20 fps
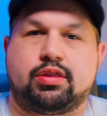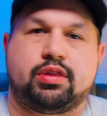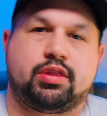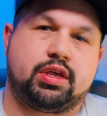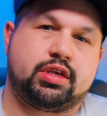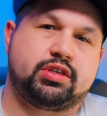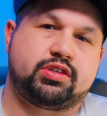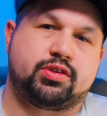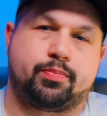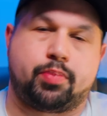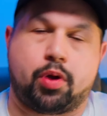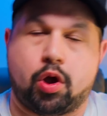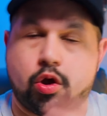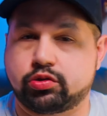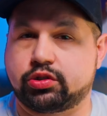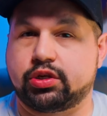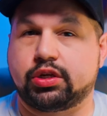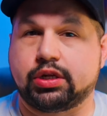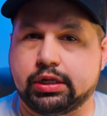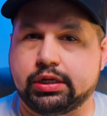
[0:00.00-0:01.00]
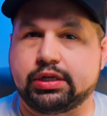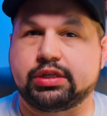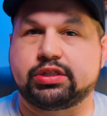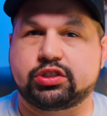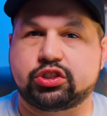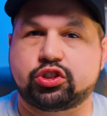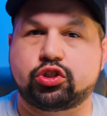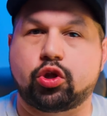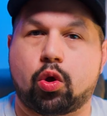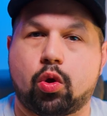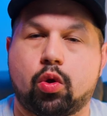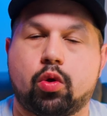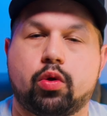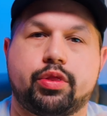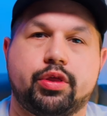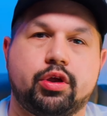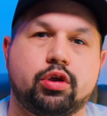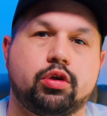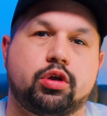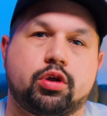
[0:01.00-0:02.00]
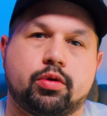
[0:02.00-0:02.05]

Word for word: they supposedly stole their